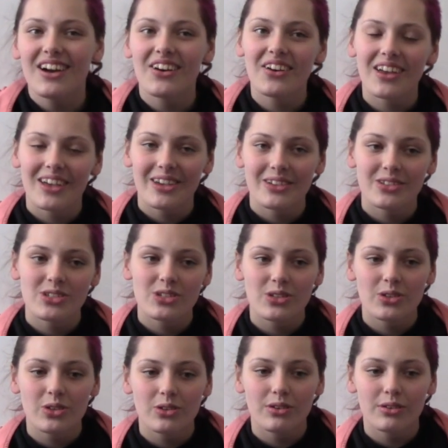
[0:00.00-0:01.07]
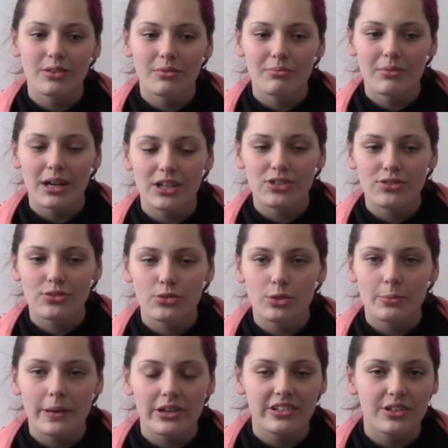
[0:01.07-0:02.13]
Okay, so my truth
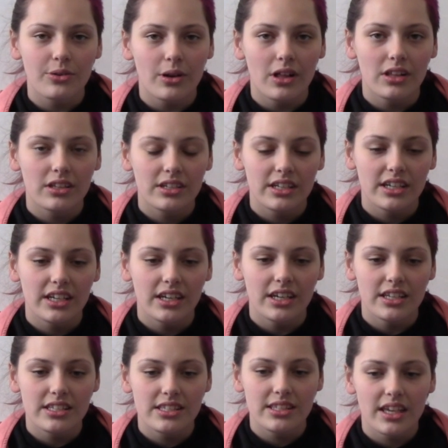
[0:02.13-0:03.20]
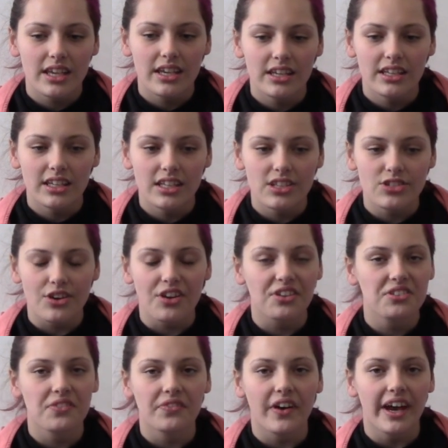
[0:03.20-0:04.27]
about equality is that it's
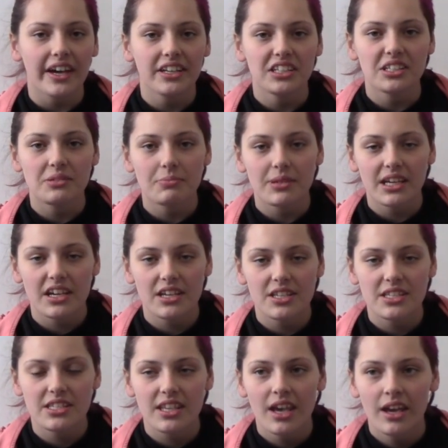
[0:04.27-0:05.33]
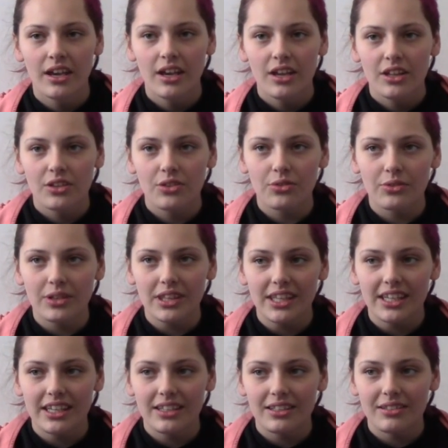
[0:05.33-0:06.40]
hard to find, because there
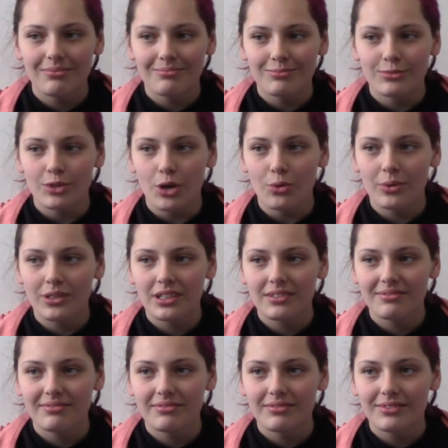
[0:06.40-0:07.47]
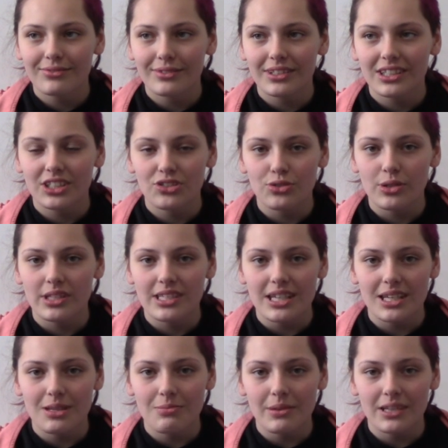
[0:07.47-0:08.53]
really, no one really treats
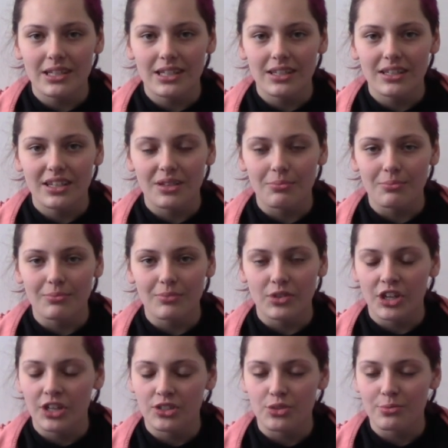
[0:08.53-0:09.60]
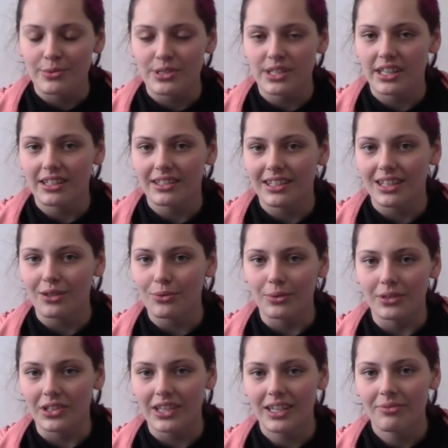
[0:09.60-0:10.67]
anybody 100%
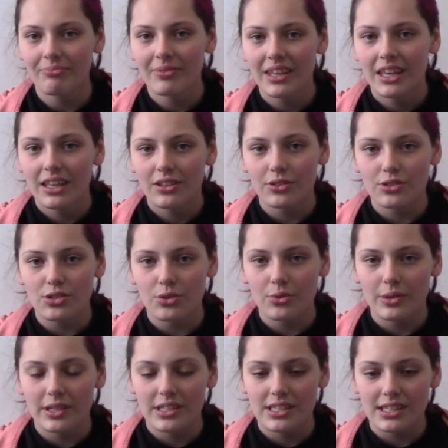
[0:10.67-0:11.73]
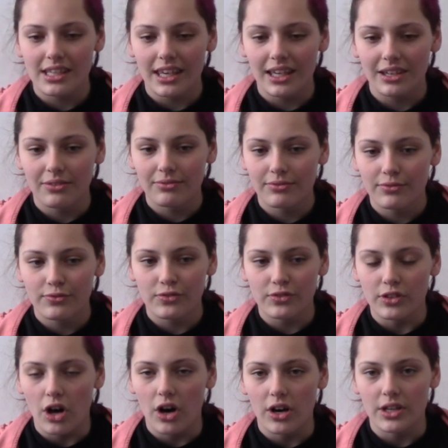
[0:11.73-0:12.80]
equally. There's always, like,
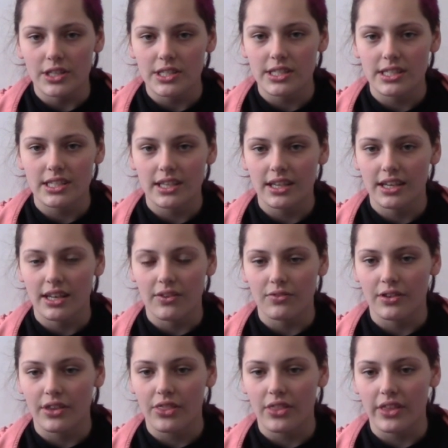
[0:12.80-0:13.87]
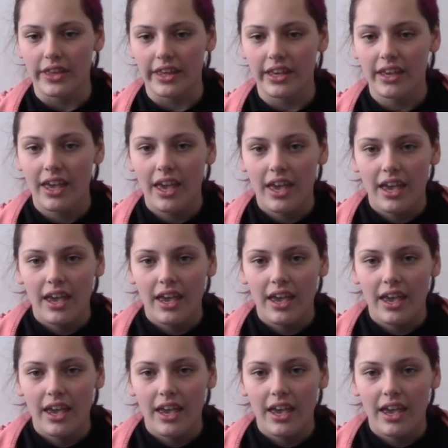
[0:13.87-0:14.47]
flaws in everything.